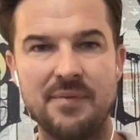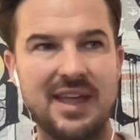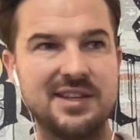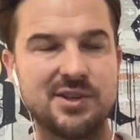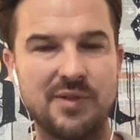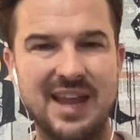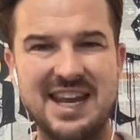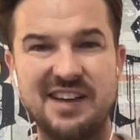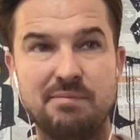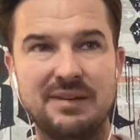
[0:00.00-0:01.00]
And so the
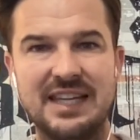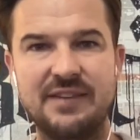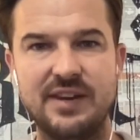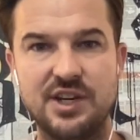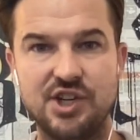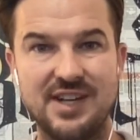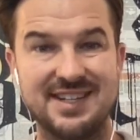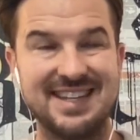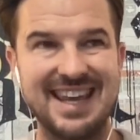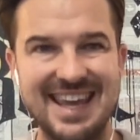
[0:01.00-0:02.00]
idea of believing in
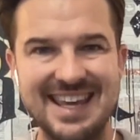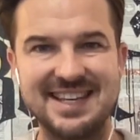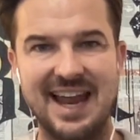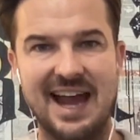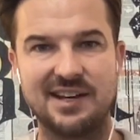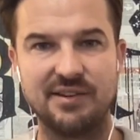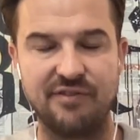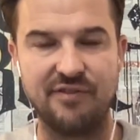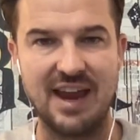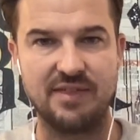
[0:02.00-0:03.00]
Jesus is an act of
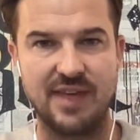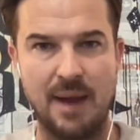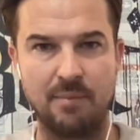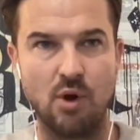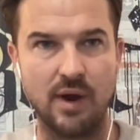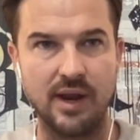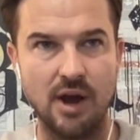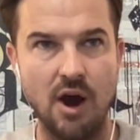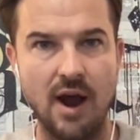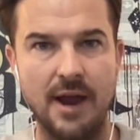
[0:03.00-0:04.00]
faith that I'm going,
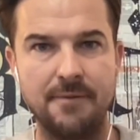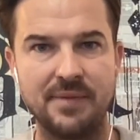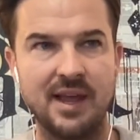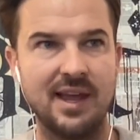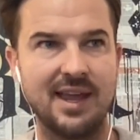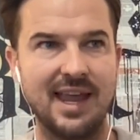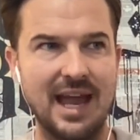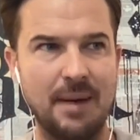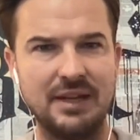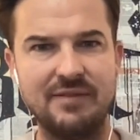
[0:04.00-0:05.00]
all right,
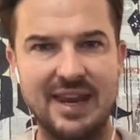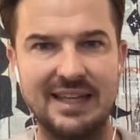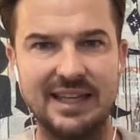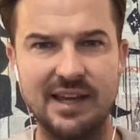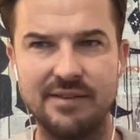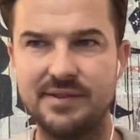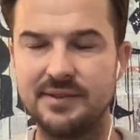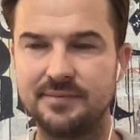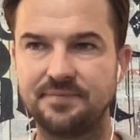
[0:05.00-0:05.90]
yeah, I believe that he lived.